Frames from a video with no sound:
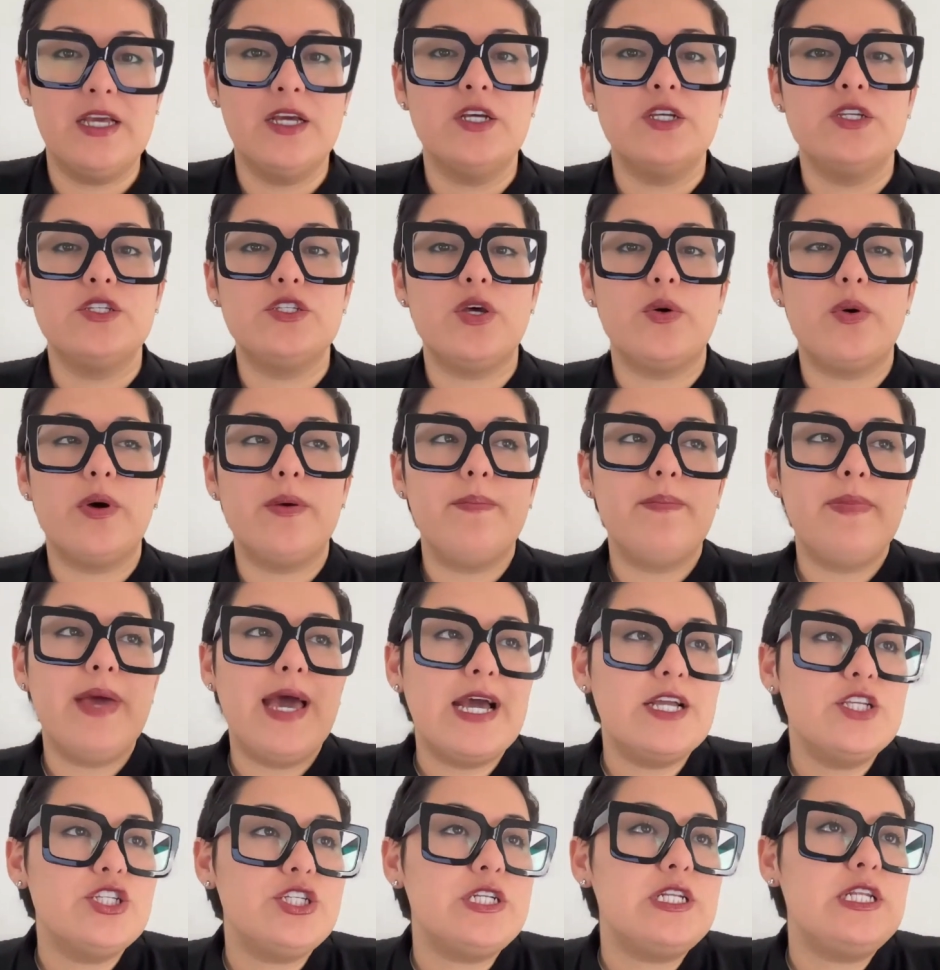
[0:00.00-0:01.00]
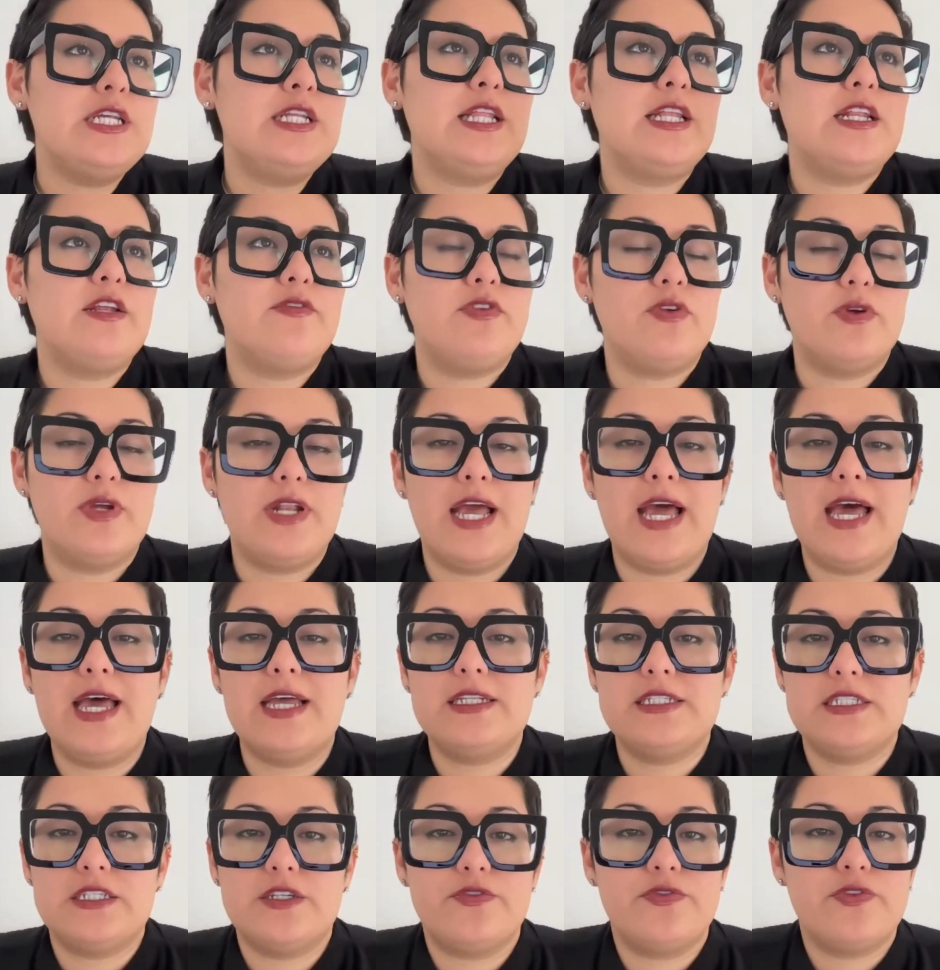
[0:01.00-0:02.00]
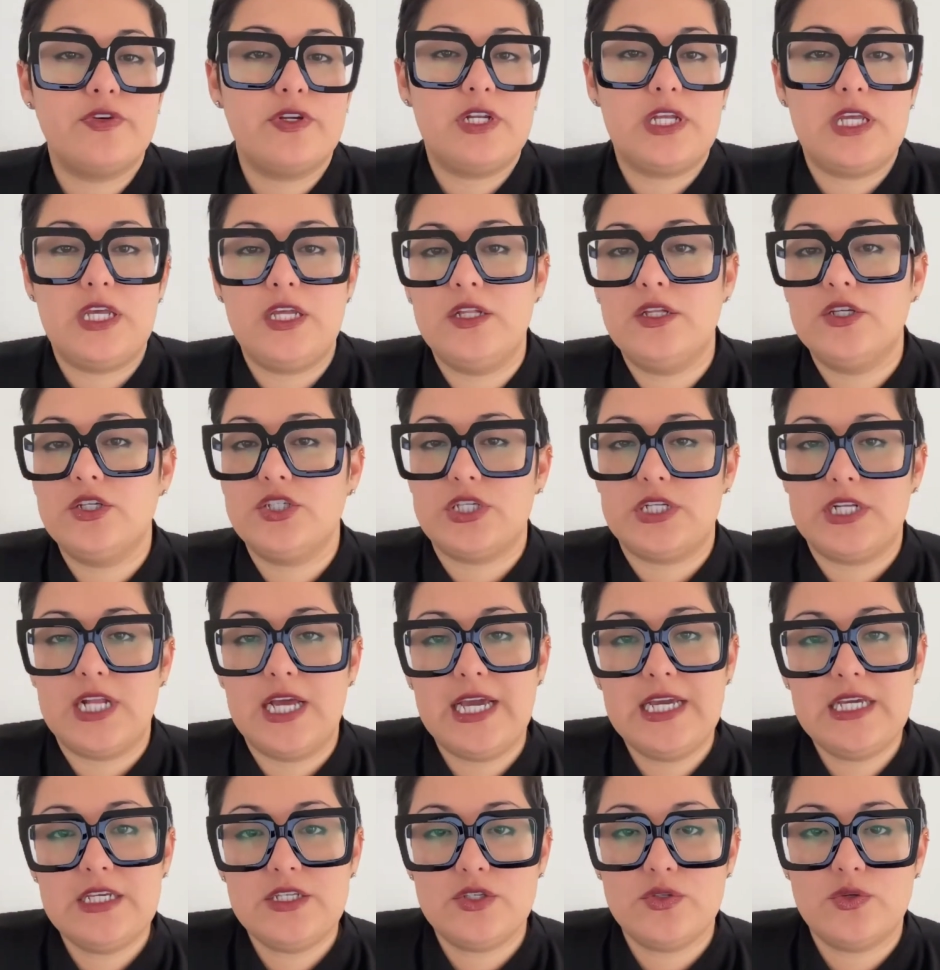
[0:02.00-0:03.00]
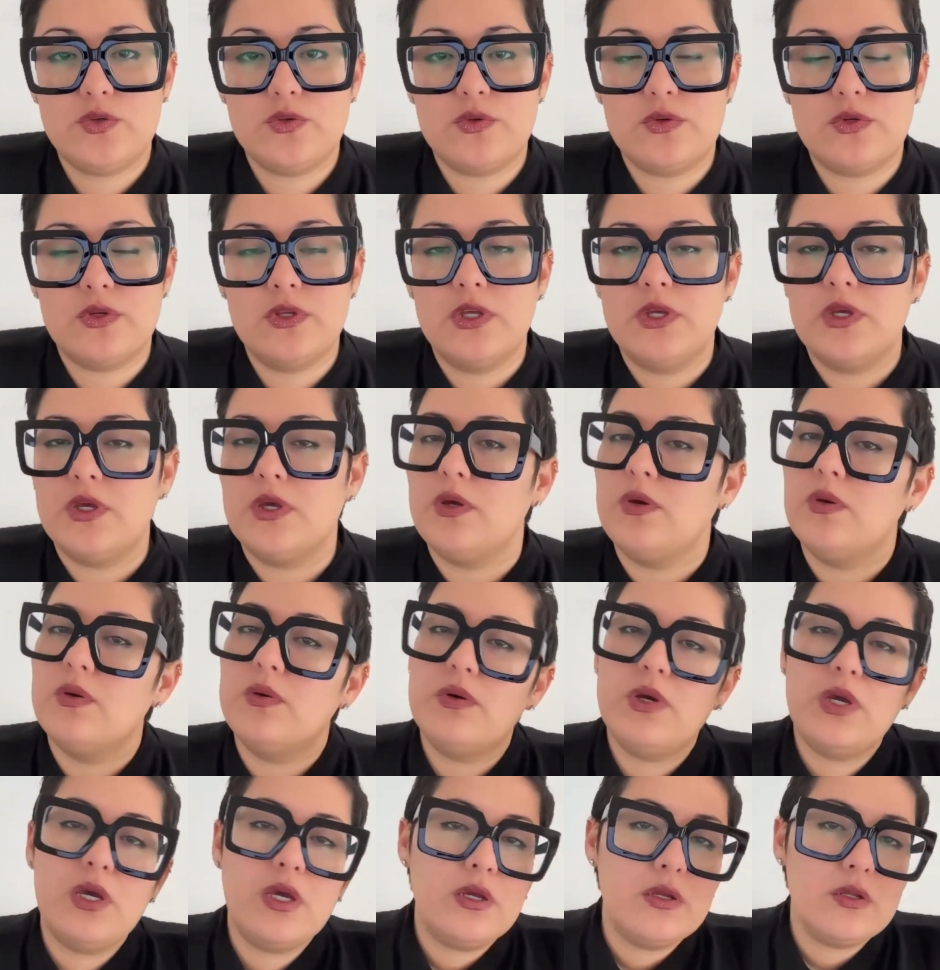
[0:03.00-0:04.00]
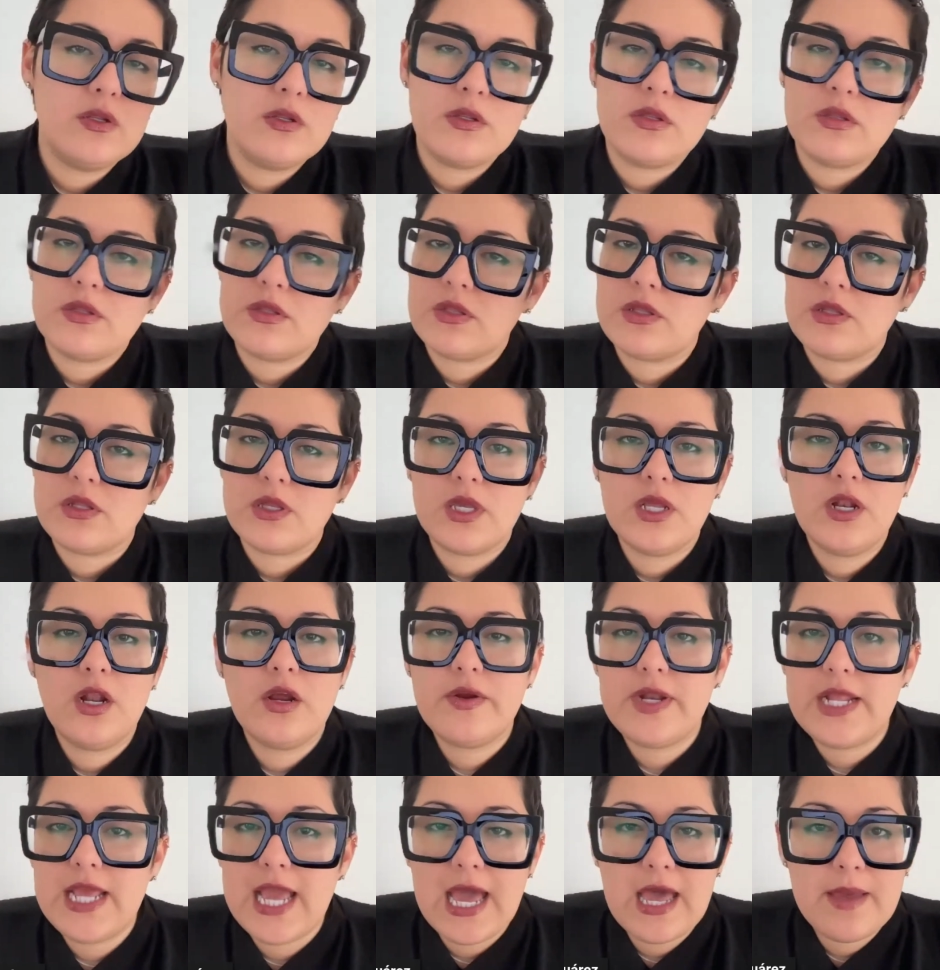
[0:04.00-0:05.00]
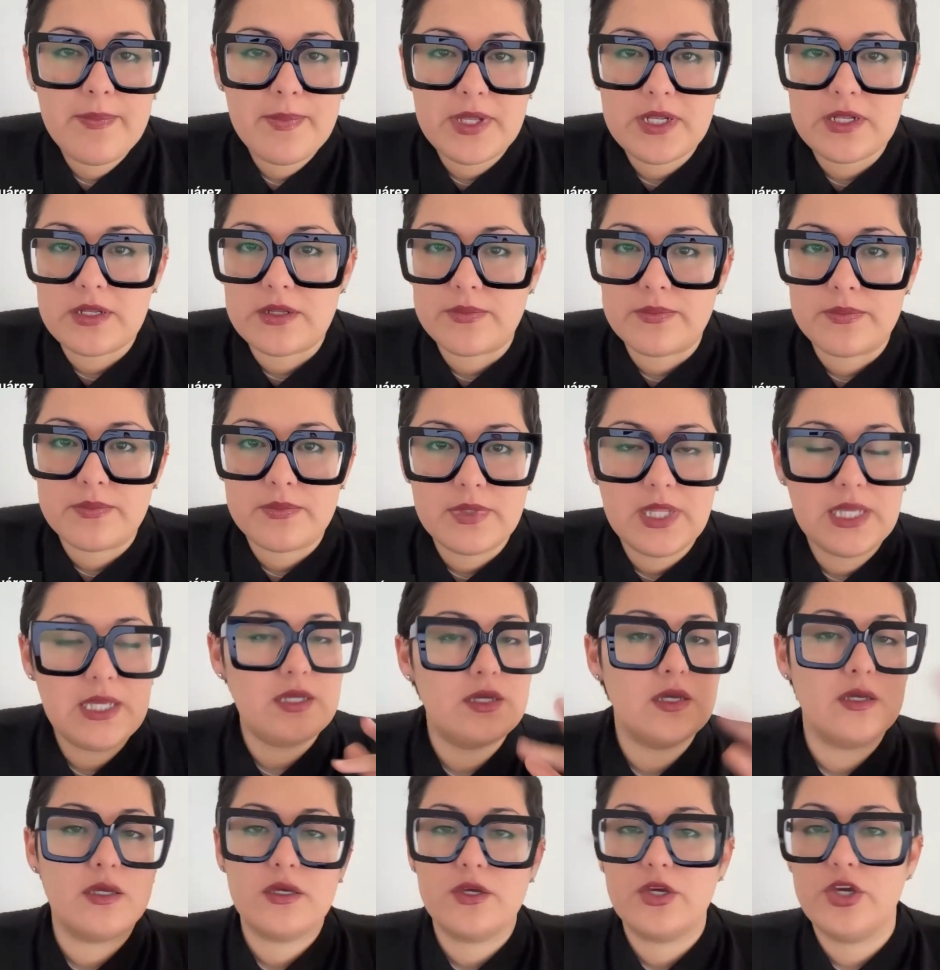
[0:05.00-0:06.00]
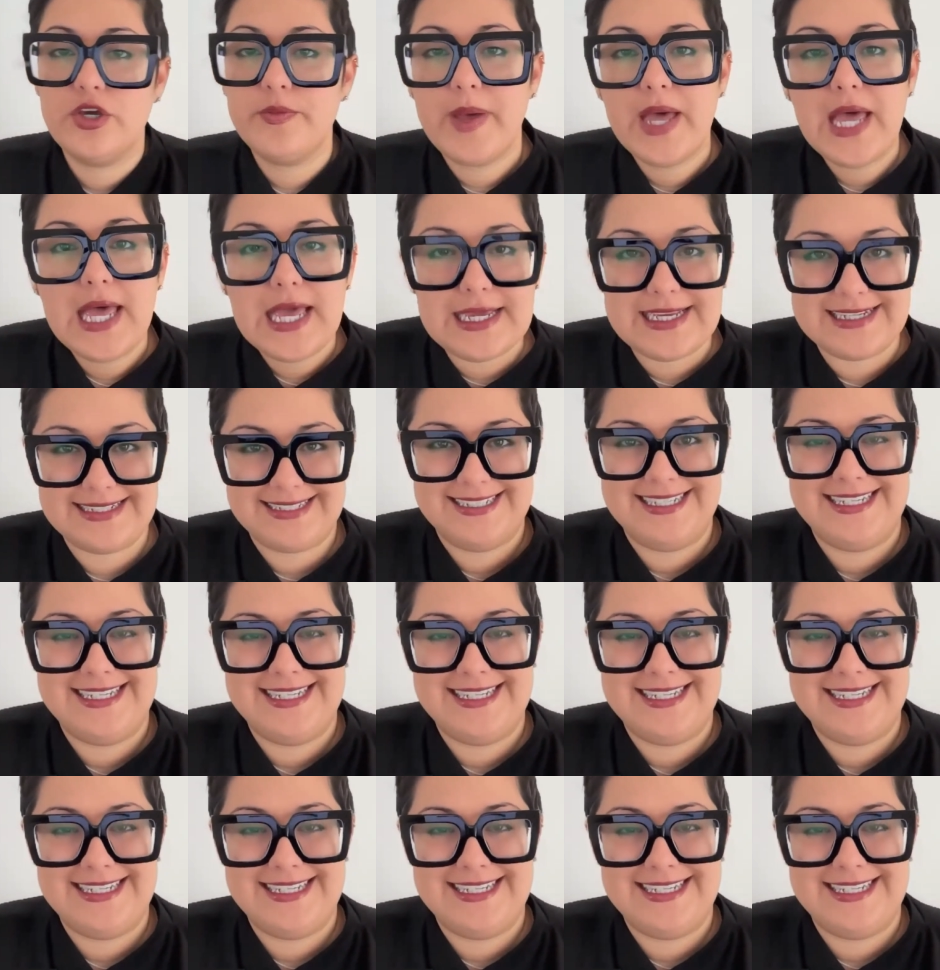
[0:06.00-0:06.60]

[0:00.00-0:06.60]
So imagining that if you had had different English in high school, it already happened. Like, goodbye.